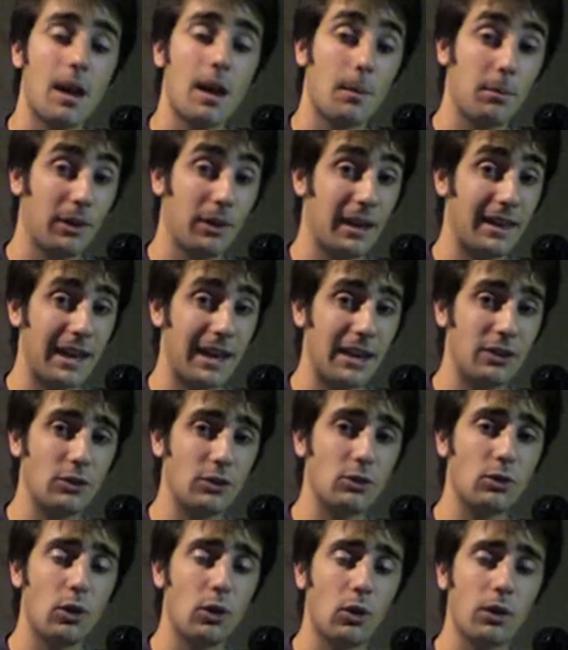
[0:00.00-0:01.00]
Play that
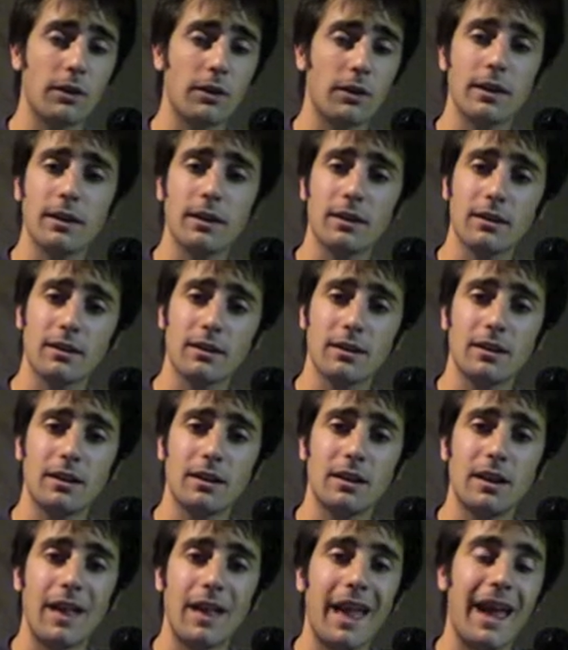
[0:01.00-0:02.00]
new chord,
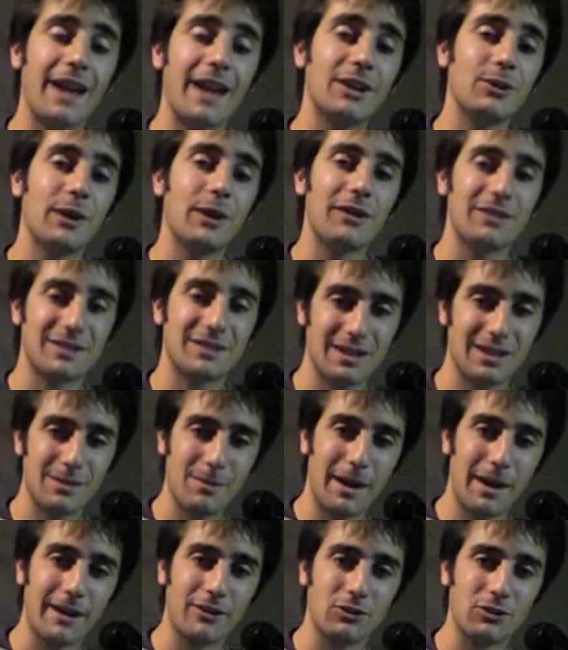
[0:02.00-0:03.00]
and you have a C
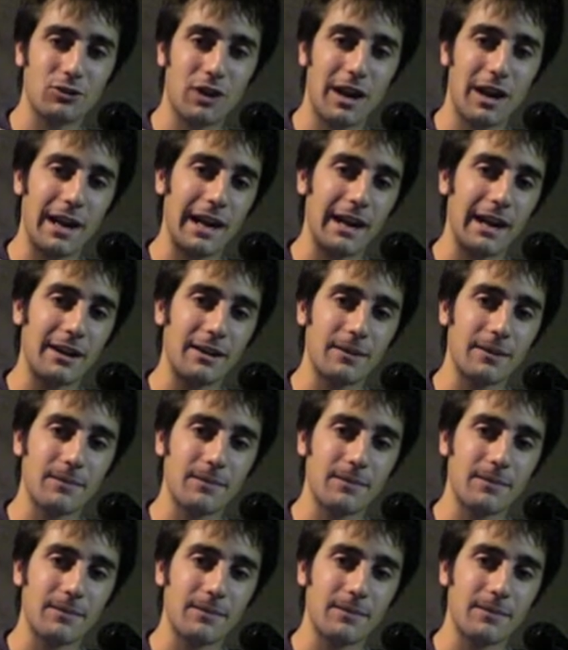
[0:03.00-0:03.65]
minor triad.